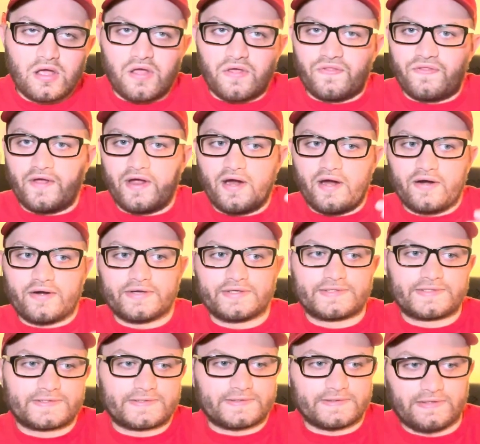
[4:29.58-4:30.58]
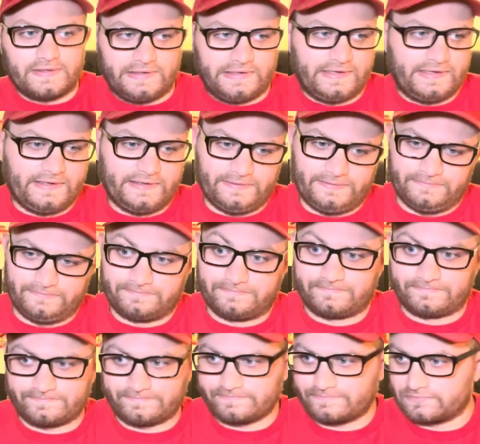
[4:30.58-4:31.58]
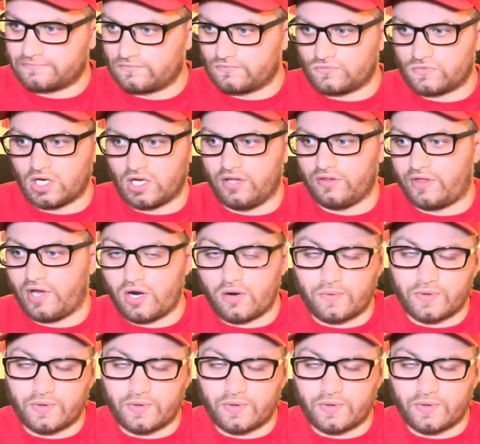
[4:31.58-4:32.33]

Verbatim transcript: there's um there